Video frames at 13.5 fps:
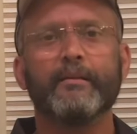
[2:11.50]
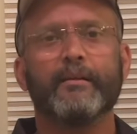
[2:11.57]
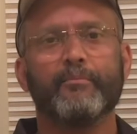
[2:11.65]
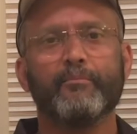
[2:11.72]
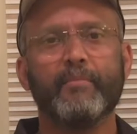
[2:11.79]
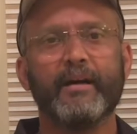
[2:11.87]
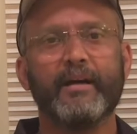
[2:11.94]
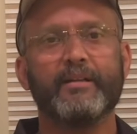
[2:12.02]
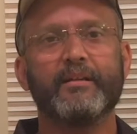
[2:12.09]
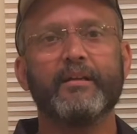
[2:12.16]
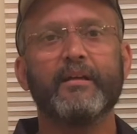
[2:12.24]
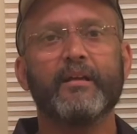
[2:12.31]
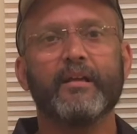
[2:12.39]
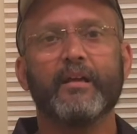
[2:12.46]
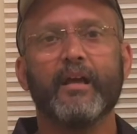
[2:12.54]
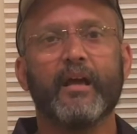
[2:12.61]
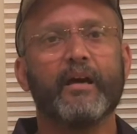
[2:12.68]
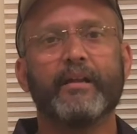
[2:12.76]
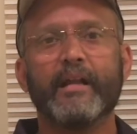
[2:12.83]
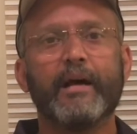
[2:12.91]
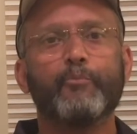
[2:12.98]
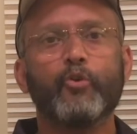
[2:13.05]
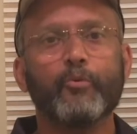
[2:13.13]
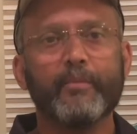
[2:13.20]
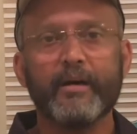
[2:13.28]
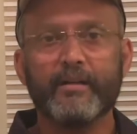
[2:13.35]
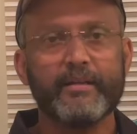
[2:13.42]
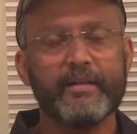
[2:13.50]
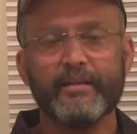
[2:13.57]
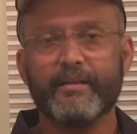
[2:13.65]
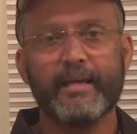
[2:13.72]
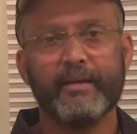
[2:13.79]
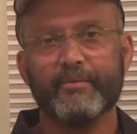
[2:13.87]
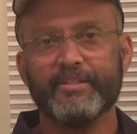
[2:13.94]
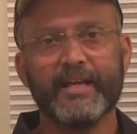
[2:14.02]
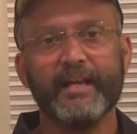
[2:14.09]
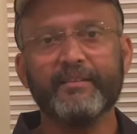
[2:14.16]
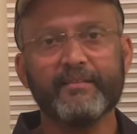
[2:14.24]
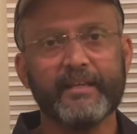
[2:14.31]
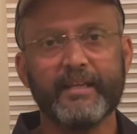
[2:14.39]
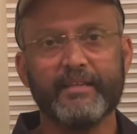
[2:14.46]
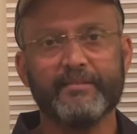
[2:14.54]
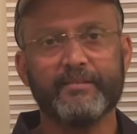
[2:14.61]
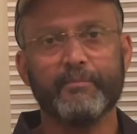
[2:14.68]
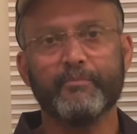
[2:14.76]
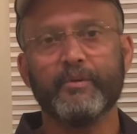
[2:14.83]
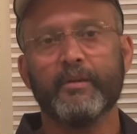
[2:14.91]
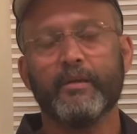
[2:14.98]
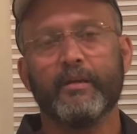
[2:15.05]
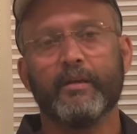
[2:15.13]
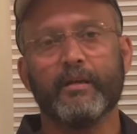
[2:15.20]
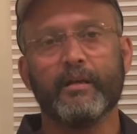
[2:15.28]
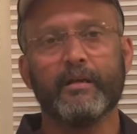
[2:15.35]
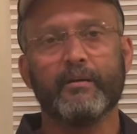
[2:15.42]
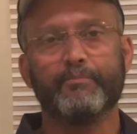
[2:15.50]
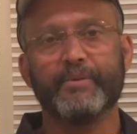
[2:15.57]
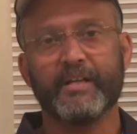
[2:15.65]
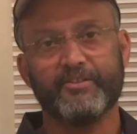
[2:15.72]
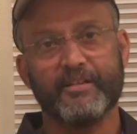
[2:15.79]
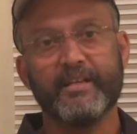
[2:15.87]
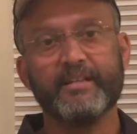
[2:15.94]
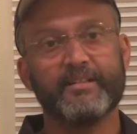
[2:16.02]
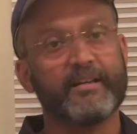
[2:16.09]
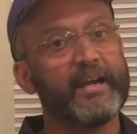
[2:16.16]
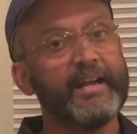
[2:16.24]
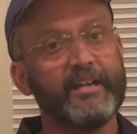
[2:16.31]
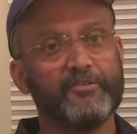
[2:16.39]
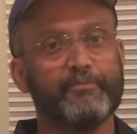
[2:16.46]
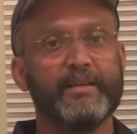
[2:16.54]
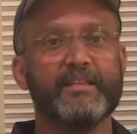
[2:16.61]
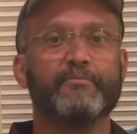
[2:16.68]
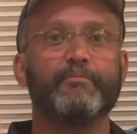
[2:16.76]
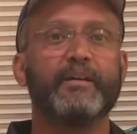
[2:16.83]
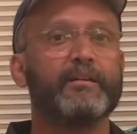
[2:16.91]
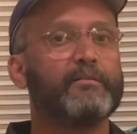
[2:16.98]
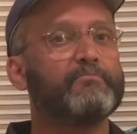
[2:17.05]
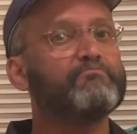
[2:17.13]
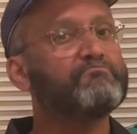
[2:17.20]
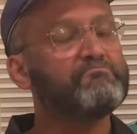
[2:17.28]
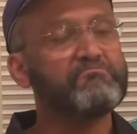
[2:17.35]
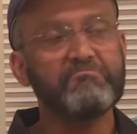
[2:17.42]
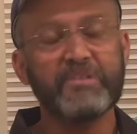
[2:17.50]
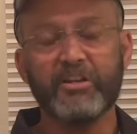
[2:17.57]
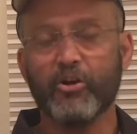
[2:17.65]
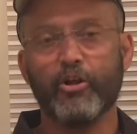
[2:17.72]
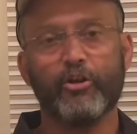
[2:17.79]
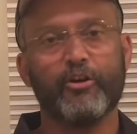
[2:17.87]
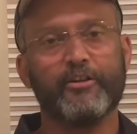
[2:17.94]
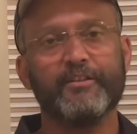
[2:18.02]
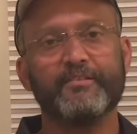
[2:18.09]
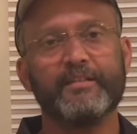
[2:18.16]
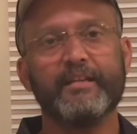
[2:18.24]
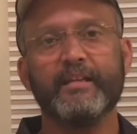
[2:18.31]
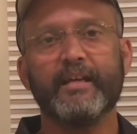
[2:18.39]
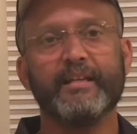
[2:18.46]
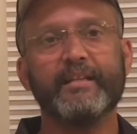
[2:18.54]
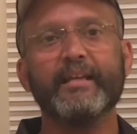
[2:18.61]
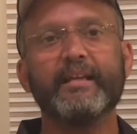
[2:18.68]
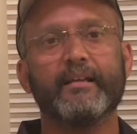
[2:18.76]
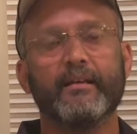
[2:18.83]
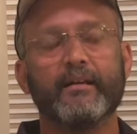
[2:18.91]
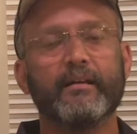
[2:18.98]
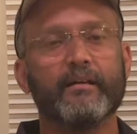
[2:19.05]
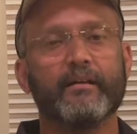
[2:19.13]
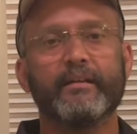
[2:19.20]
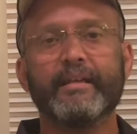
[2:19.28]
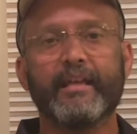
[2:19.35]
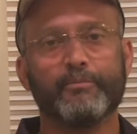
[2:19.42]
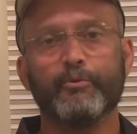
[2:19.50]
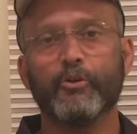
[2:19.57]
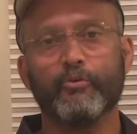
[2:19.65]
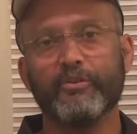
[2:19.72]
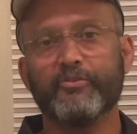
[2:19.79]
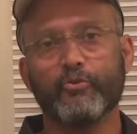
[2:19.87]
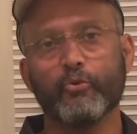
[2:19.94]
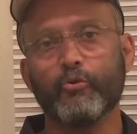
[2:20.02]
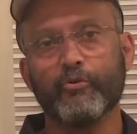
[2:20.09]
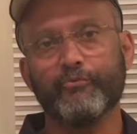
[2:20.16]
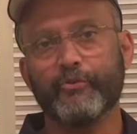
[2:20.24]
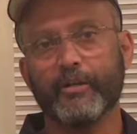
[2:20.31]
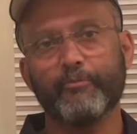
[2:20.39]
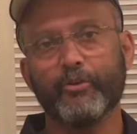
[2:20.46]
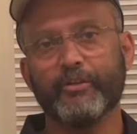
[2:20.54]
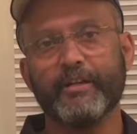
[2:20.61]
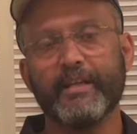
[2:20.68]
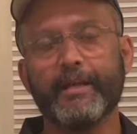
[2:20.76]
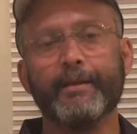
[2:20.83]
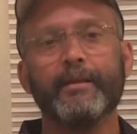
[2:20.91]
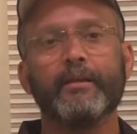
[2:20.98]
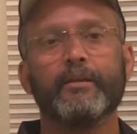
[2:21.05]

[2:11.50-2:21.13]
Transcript: But Ramkumar didn't have a chance against him. Prajnesh tried his best, but in all honesty, I think Casper Ruud was too good for him on the day.